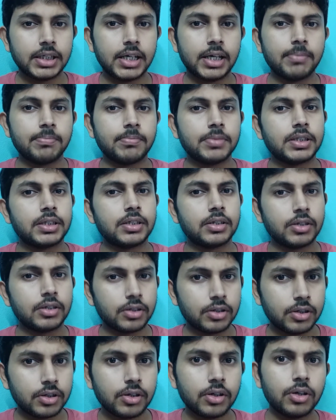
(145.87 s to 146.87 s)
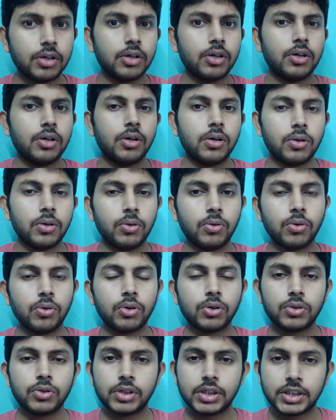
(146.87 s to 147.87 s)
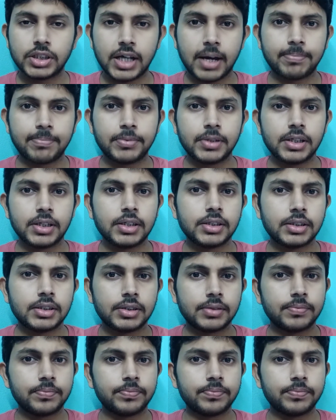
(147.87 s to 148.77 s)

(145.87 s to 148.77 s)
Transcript: names, go to the chapters.